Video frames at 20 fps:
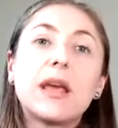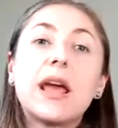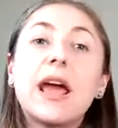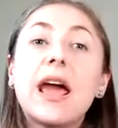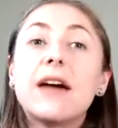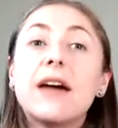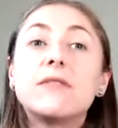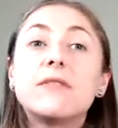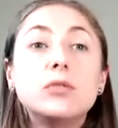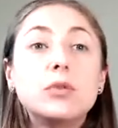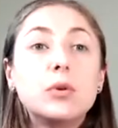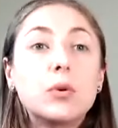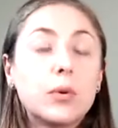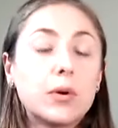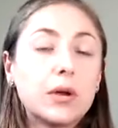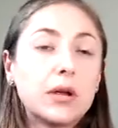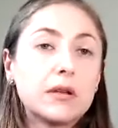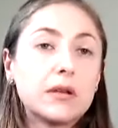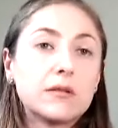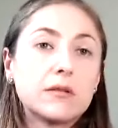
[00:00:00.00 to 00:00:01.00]
have
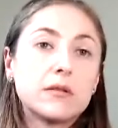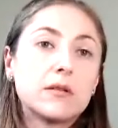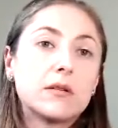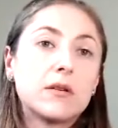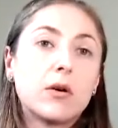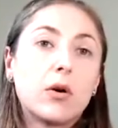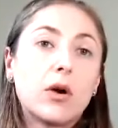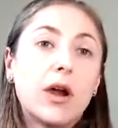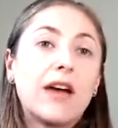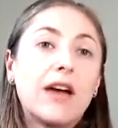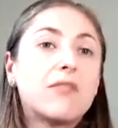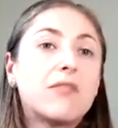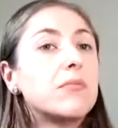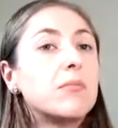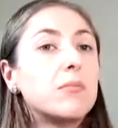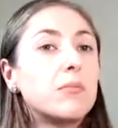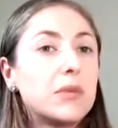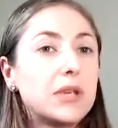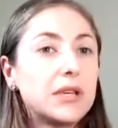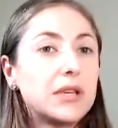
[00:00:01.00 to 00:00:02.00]
noise or have
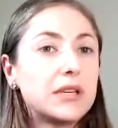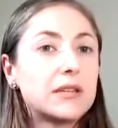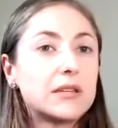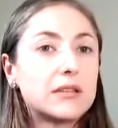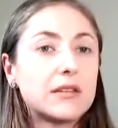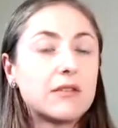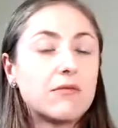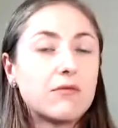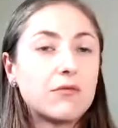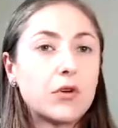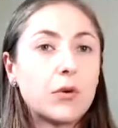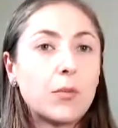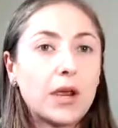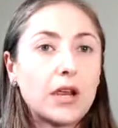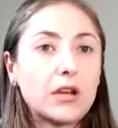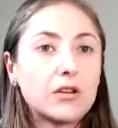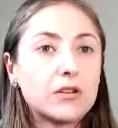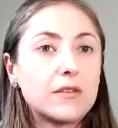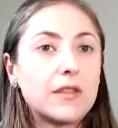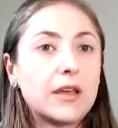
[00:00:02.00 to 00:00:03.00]
meaningless
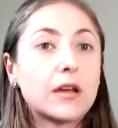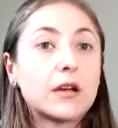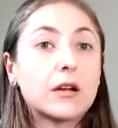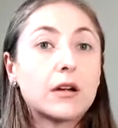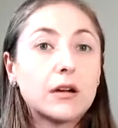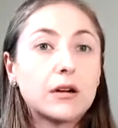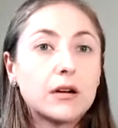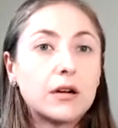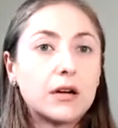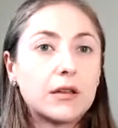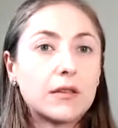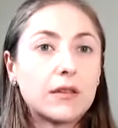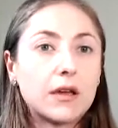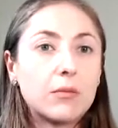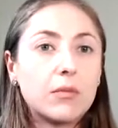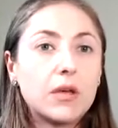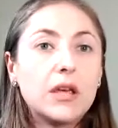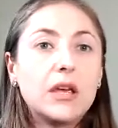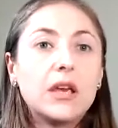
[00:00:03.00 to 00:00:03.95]
information that occur on them.